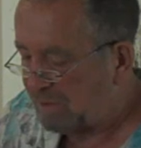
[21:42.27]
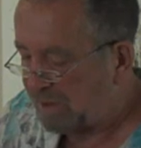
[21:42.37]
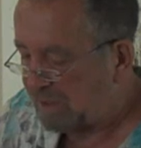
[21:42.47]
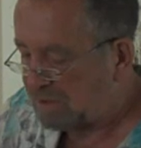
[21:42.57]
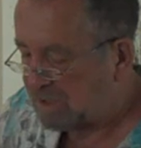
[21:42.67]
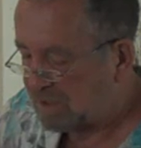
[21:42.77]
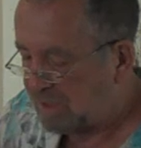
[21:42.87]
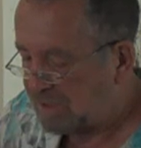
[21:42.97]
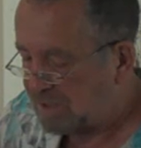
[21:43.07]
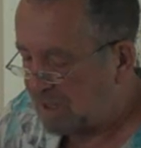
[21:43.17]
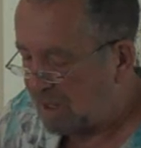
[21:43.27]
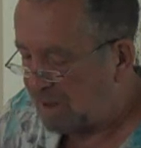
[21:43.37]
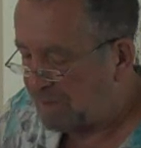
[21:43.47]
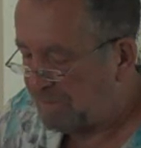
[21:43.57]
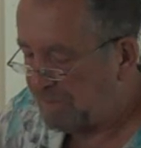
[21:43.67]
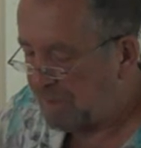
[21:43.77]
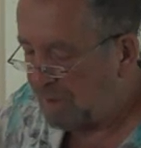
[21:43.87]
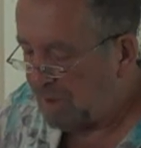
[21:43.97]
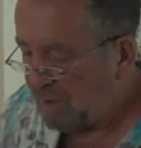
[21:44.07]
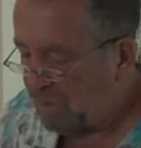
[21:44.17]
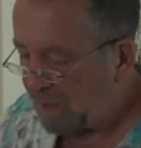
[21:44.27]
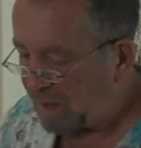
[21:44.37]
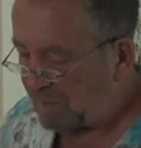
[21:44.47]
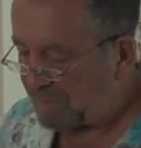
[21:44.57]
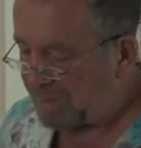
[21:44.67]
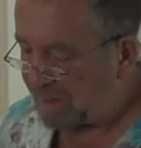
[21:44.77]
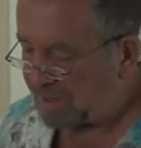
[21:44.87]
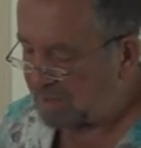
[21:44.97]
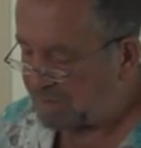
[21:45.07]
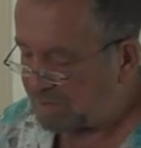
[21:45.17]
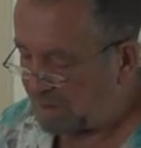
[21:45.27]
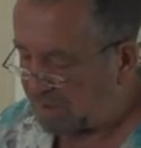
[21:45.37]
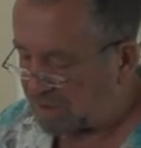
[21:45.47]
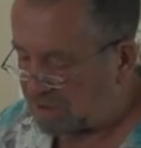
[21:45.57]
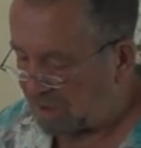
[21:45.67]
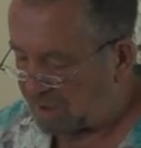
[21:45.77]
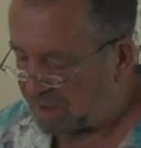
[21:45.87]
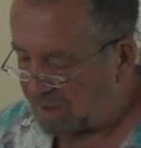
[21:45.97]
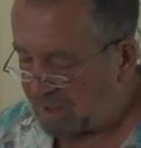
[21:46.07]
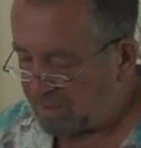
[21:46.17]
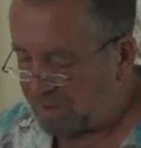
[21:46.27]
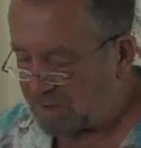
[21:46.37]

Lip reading: Home. Where was home? They went to the junk shop where they had found him,